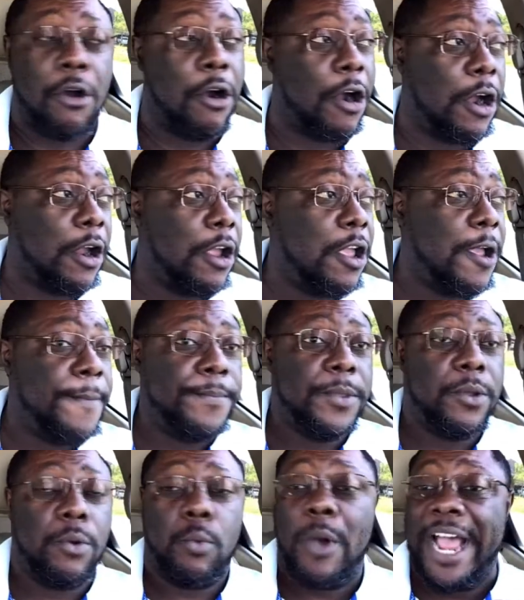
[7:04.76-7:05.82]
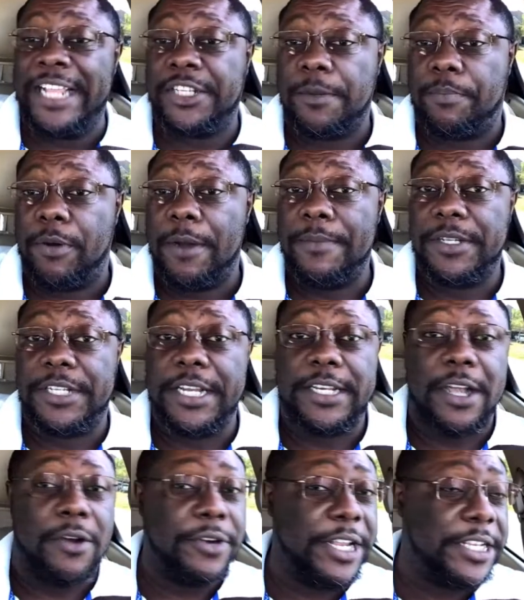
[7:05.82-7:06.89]
or white supremacy
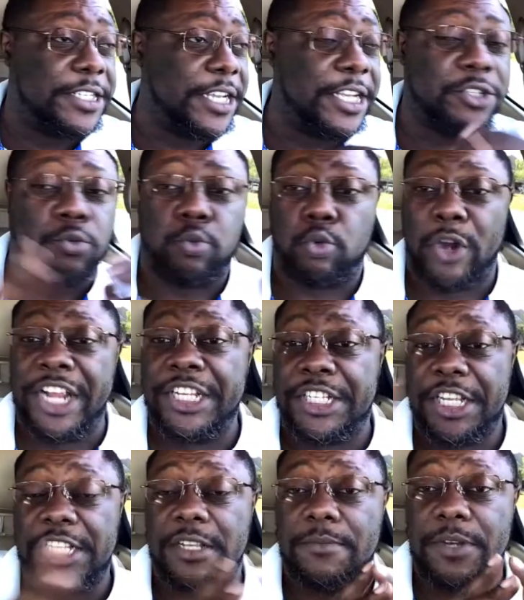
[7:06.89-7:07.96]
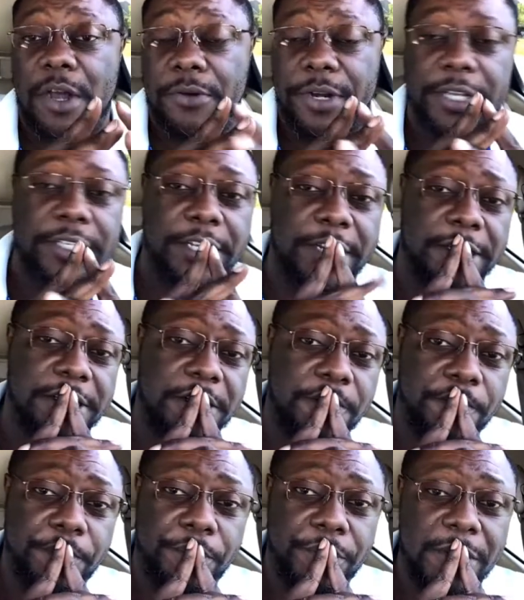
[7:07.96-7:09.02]
don't exist, racism don't exist,
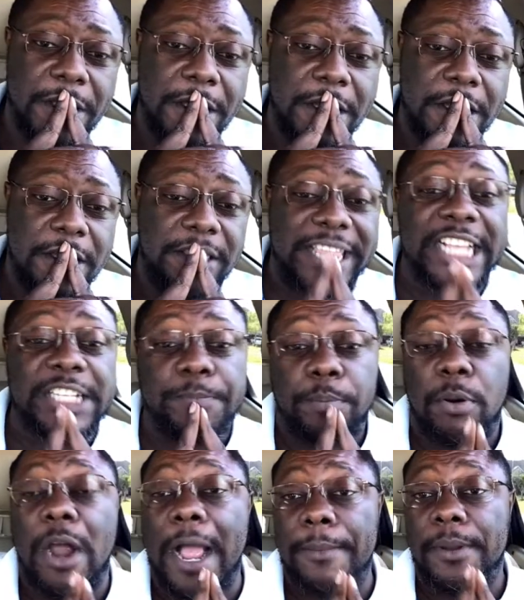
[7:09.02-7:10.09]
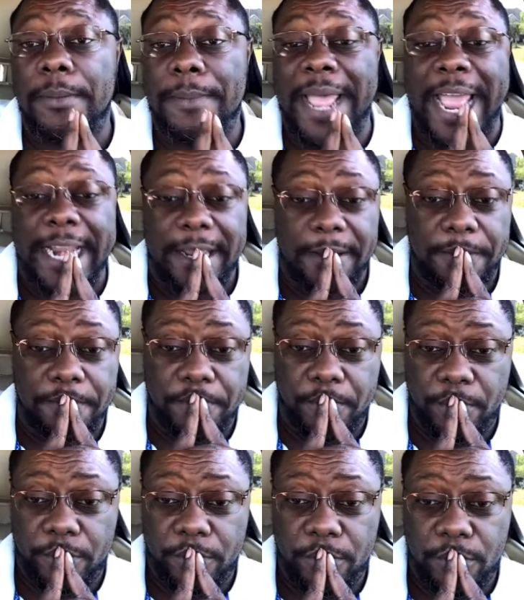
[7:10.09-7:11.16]
that's problematic.
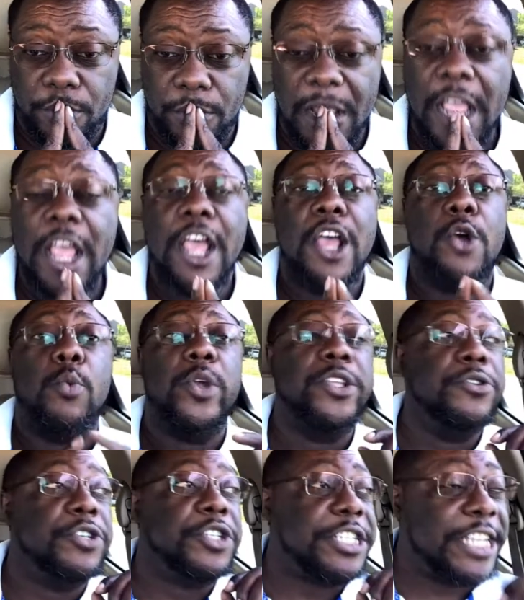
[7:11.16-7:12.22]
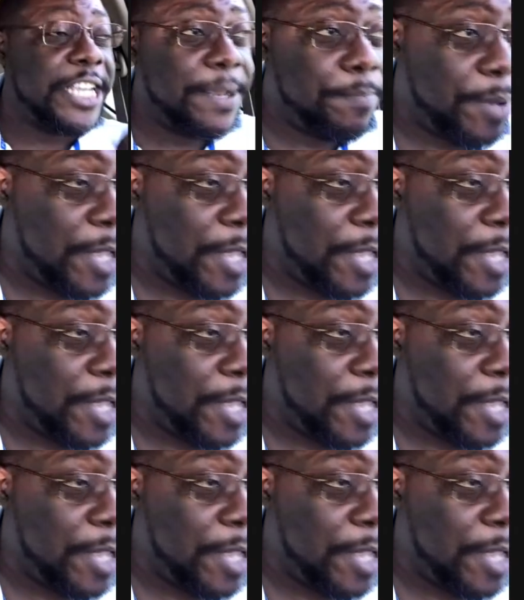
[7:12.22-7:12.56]
When you see